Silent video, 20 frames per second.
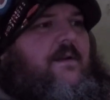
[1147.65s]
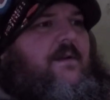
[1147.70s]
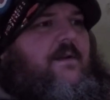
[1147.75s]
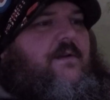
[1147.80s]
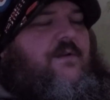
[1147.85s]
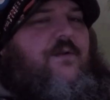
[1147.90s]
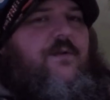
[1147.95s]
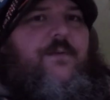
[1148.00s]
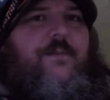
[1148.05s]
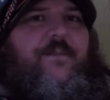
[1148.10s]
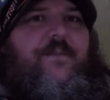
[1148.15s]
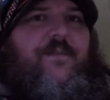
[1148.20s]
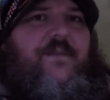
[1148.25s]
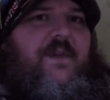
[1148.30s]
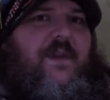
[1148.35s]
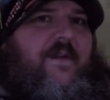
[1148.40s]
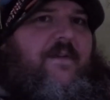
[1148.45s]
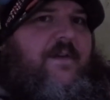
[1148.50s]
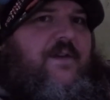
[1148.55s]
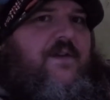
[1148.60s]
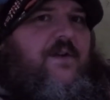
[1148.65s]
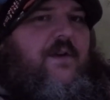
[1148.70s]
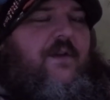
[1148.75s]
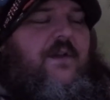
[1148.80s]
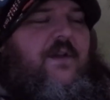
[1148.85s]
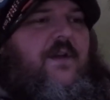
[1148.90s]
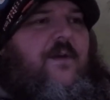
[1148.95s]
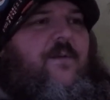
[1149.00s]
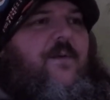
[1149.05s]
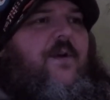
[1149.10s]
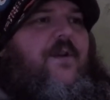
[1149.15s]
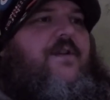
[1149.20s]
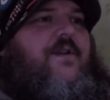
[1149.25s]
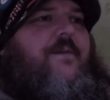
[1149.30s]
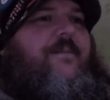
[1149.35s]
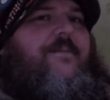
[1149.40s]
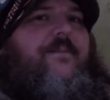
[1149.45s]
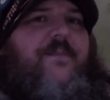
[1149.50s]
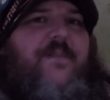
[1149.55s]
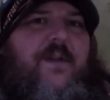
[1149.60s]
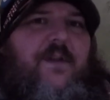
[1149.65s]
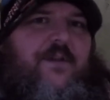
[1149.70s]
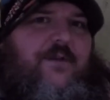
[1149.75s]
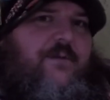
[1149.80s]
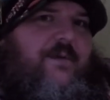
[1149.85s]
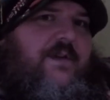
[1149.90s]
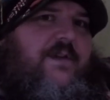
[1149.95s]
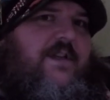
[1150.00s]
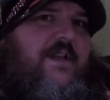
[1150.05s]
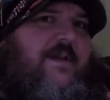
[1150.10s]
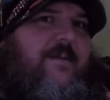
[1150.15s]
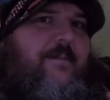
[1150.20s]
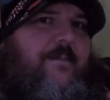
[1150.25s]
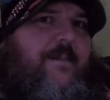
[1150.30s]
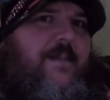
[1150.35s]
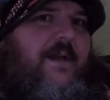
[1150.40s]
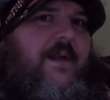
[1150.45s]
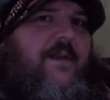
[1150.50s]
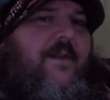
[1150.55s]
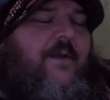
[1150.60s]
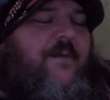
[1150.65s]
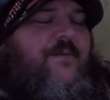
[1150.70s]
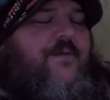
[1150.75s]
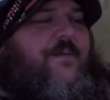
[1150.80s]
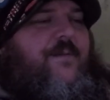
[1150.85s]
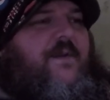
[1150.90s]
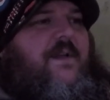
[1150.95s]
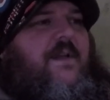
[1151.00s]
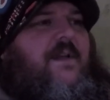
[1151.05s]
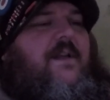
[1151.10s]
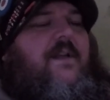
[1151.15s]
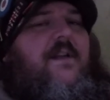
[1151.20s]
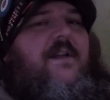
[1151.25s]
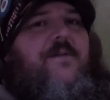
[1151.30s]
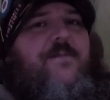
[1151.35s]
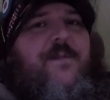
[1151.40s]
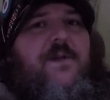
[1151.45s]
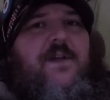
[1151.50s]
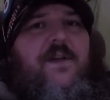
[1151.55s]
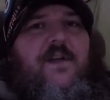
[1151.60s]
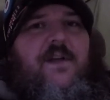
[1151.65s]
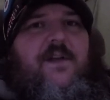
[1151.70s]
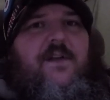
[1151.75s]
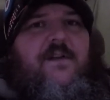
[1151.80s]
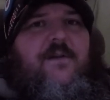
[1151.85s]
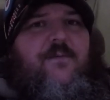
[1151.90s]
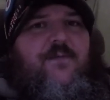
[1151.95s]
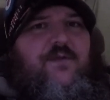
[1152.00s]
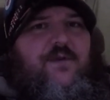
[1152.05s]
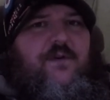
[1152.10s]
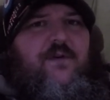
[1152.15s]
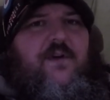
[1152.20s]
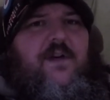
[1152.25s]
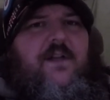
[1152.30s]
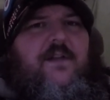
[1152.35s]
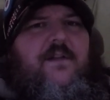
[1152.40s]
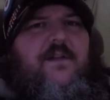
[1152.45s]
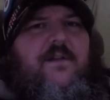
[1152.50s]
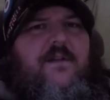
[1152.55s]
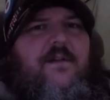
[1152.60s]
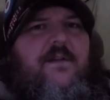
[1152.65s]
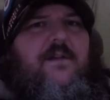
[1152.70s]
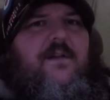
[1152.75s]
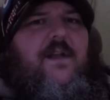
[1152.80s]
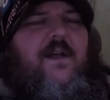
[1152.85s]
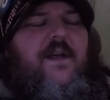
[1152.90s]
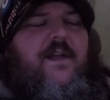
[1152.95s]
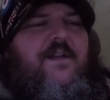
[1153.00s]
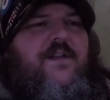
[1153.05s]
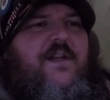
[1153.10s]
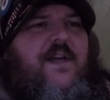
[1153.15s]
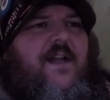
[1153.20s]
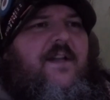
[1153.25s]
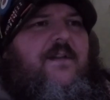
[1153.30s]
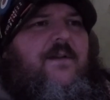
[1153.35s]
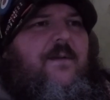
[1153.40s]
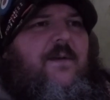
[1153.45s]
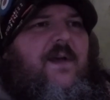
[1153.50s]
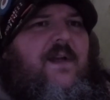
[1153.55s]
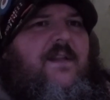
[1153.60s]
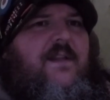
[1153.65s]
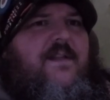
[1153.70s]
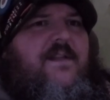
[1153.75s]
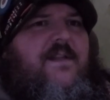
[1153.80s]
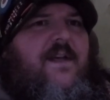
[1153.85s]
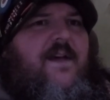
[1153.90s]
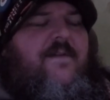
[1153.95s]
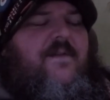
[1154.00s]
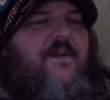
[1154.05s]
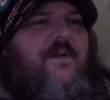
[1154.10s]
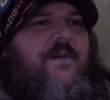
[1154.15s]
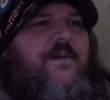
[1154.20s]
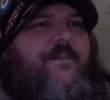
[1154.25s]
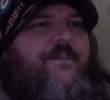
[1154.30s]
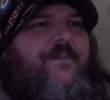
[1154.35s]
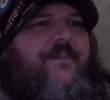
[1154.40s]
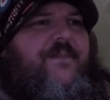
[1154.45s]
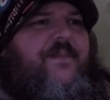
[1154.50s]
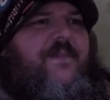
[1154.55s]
So if he's out there watching, I just want to say a big thumbs up to you. It was a great chat we had this afternoon.